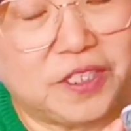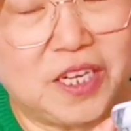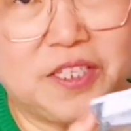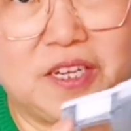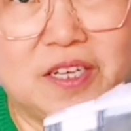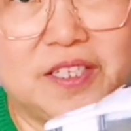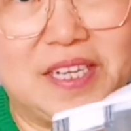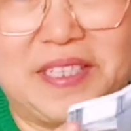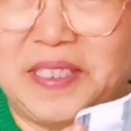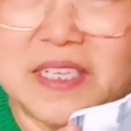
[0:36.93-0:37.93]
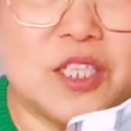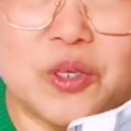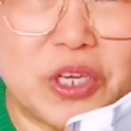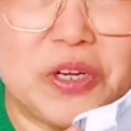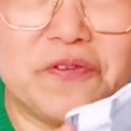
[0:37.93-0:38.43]
6 years, it's still
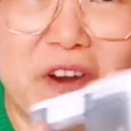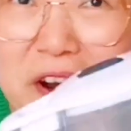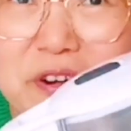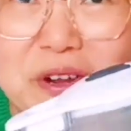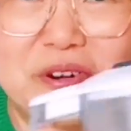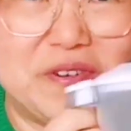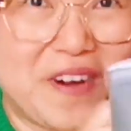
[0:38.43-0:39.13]
looking very good,